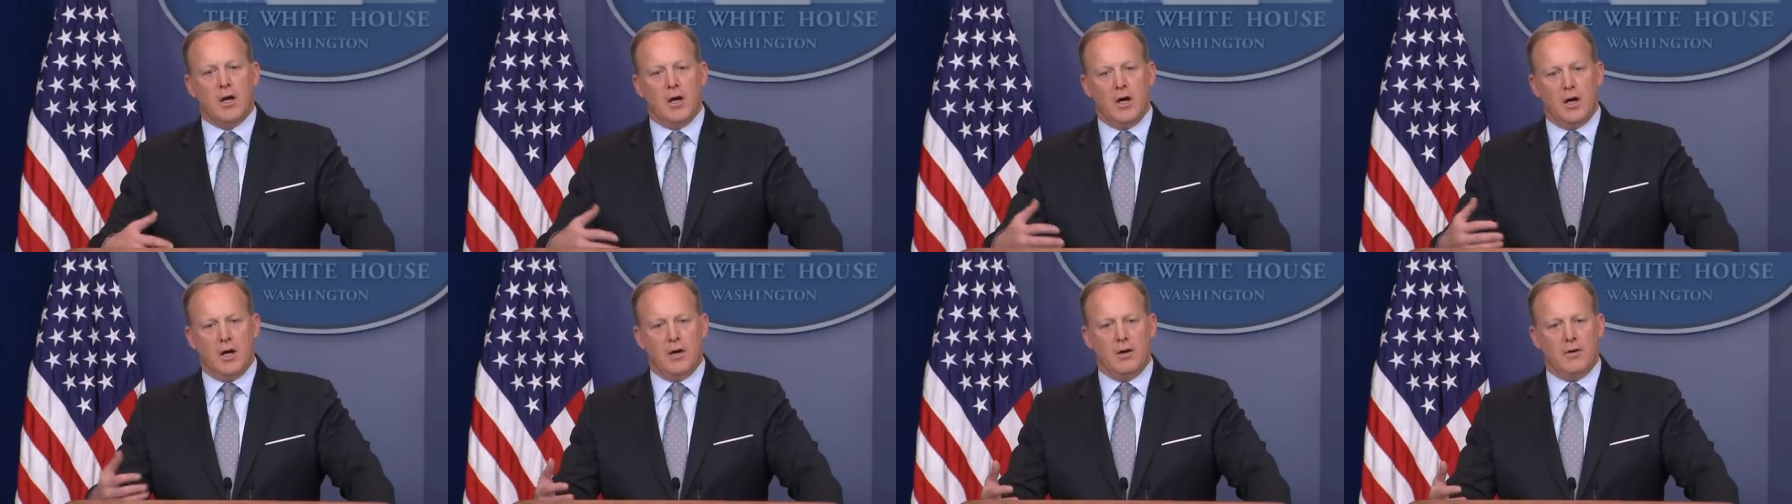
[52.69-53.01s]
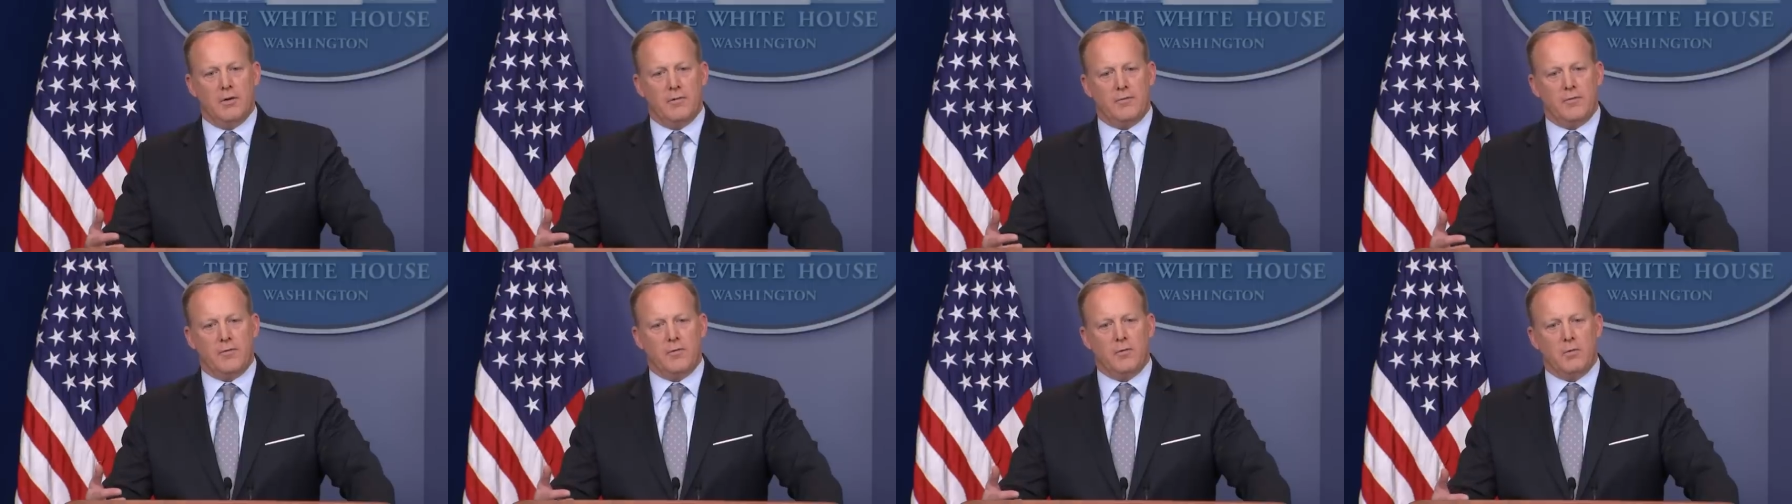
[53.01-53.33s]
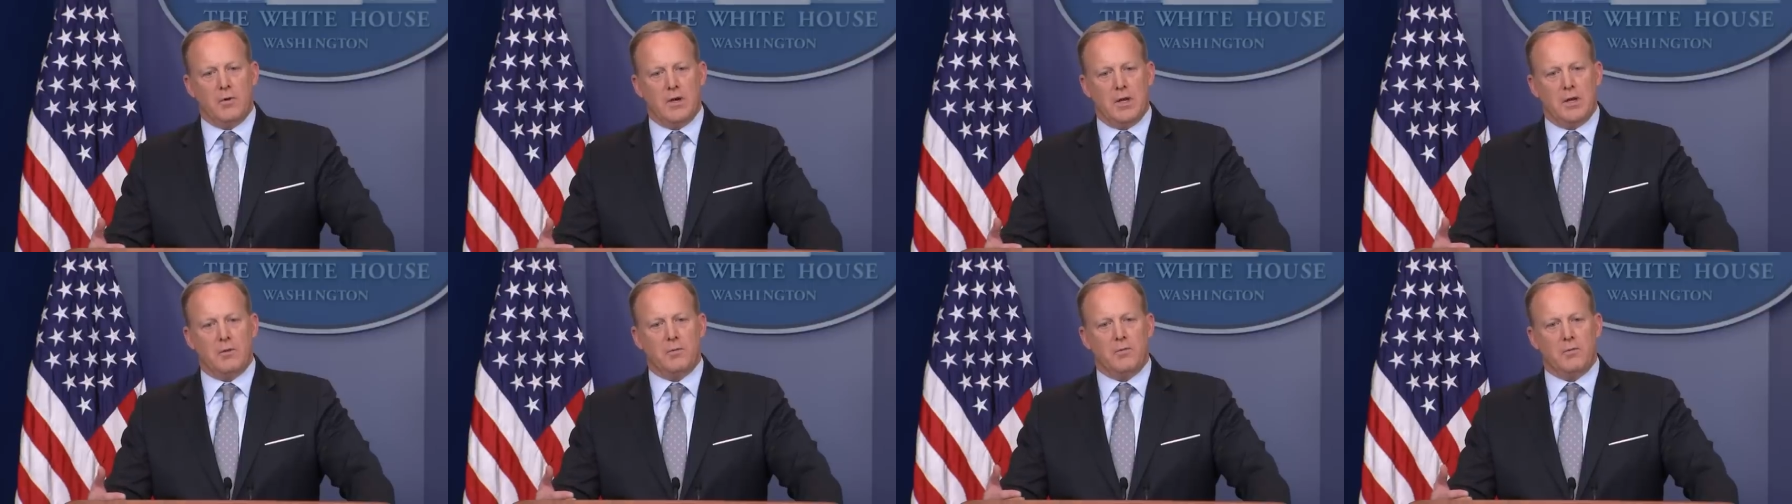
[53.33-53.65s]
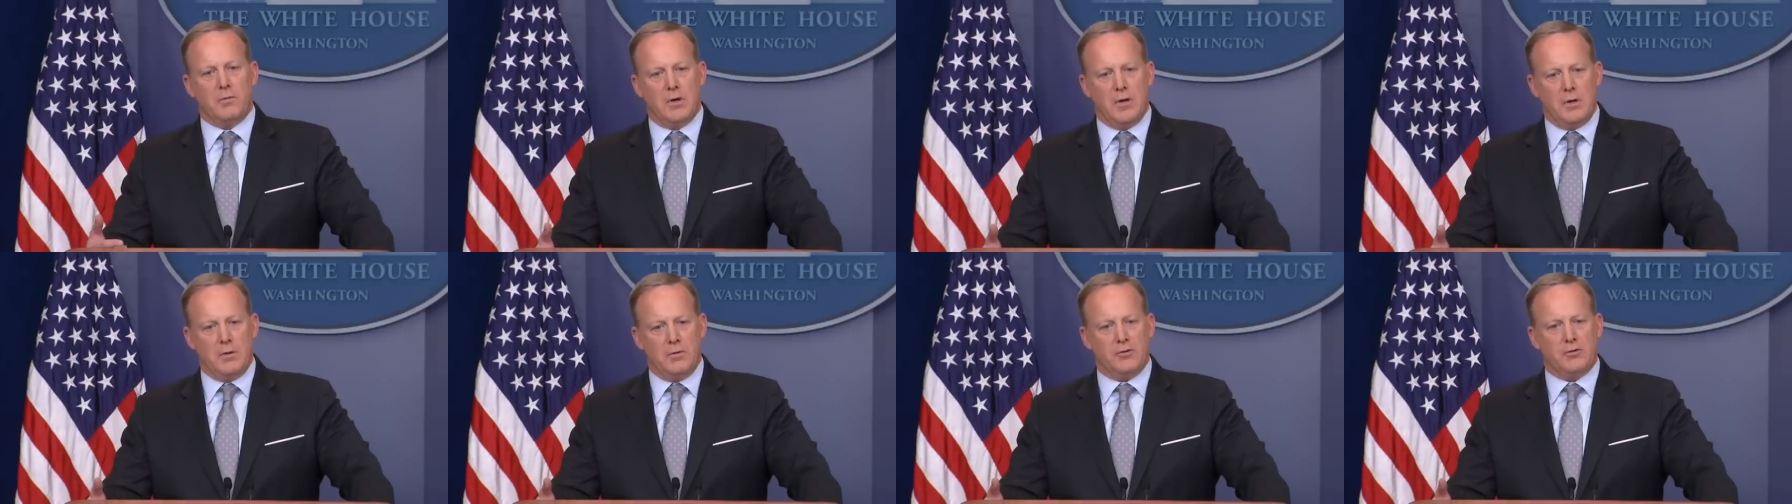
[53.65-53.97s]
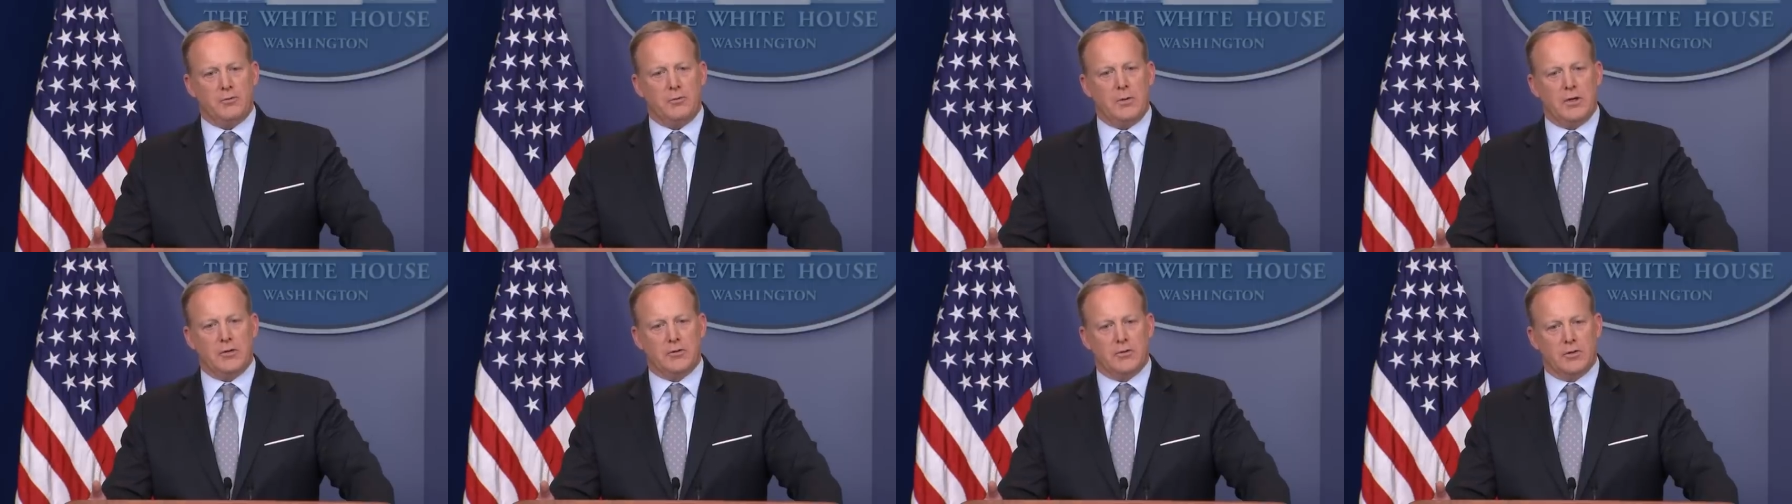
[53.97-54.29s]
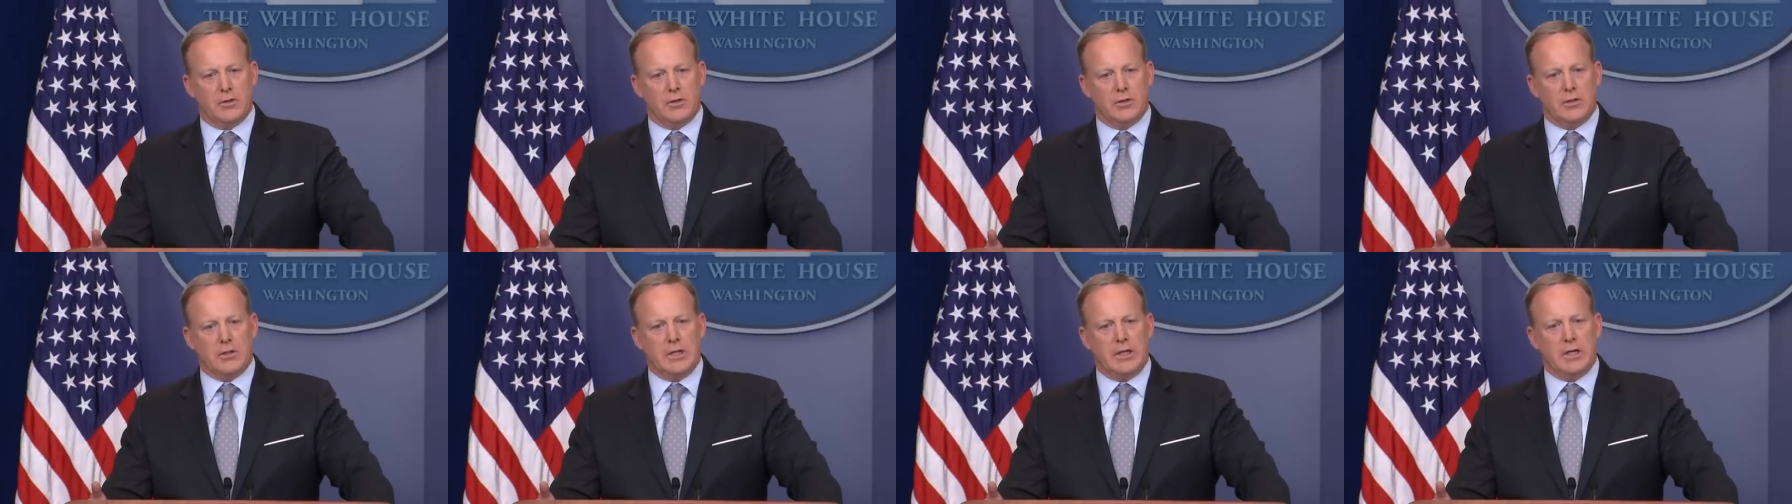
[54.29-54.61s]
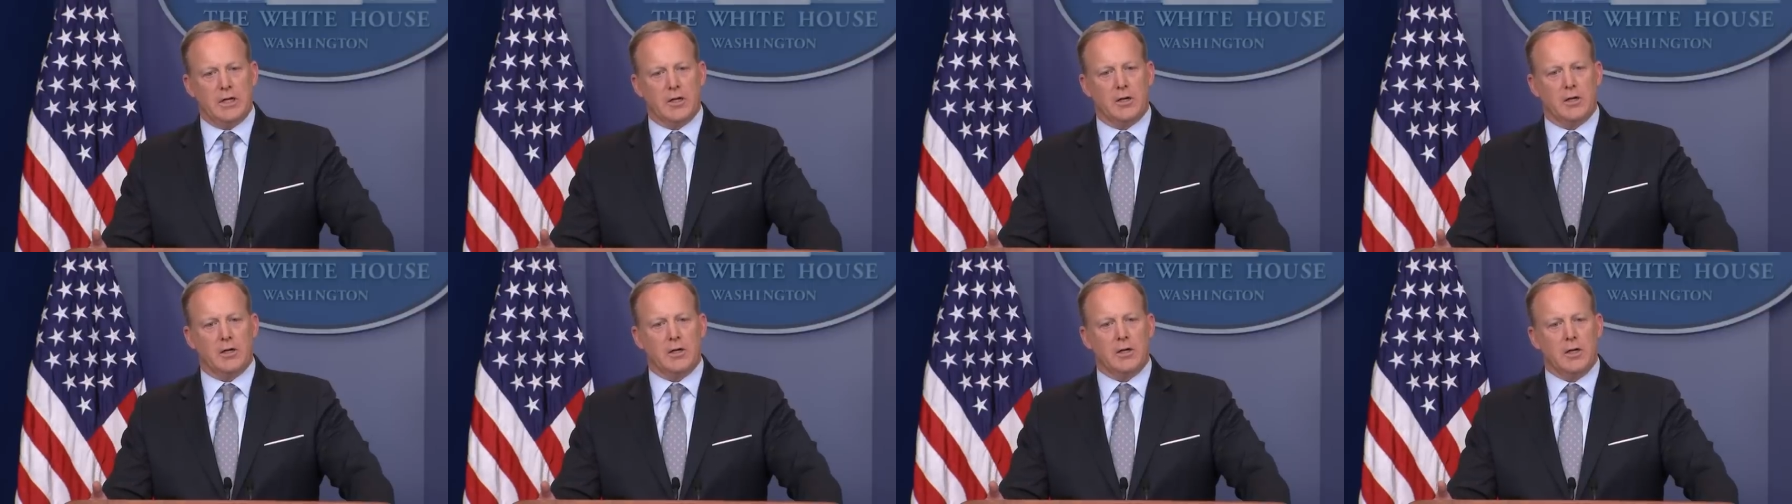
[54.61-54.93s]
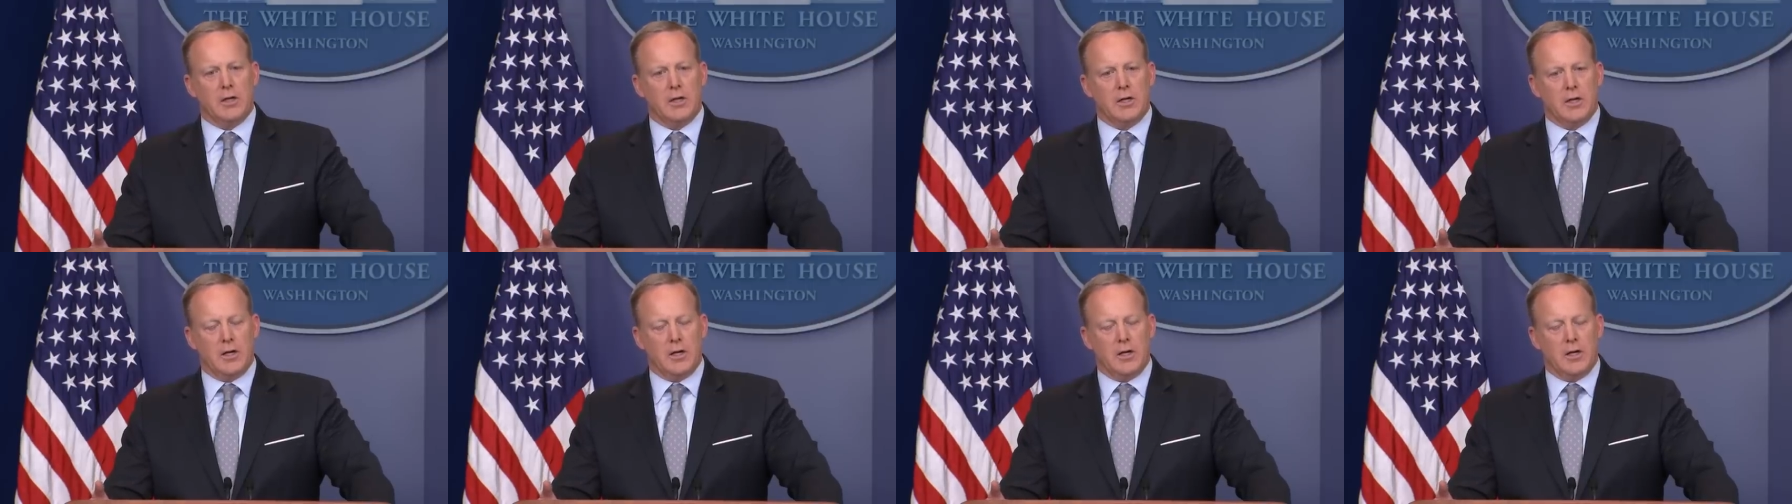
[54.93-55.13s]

of when he when he speaks with a leader,